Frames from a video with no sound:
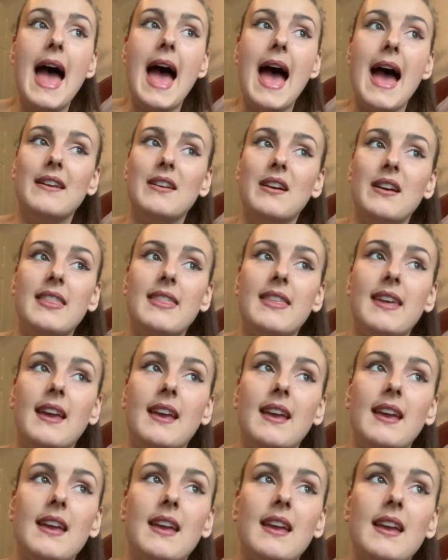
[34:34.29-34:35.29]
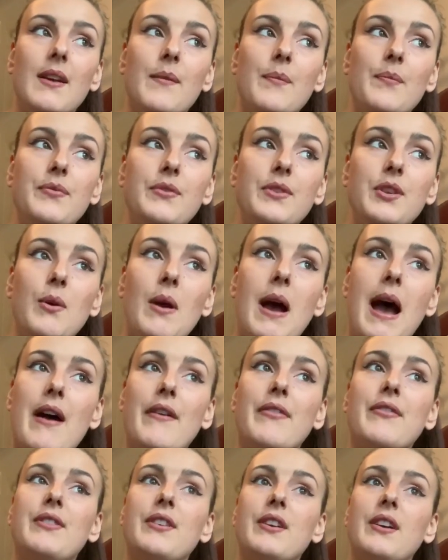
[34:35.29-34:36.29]
And I think you
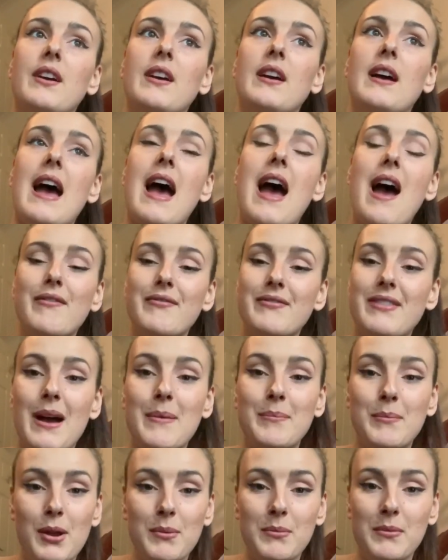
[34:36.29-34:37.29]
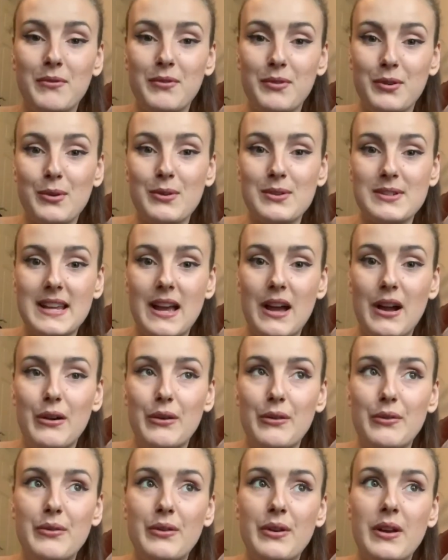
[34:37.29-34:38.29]
have to have that moment for
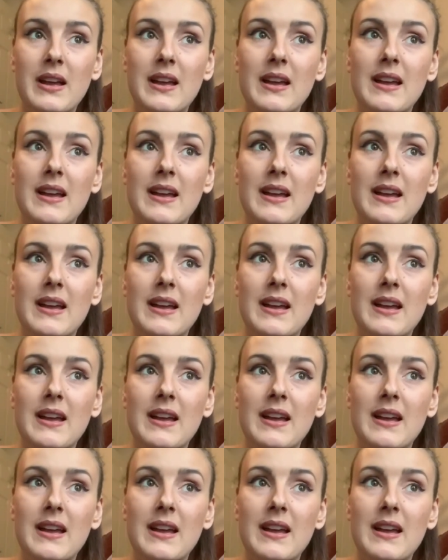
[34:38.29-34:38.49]
yourself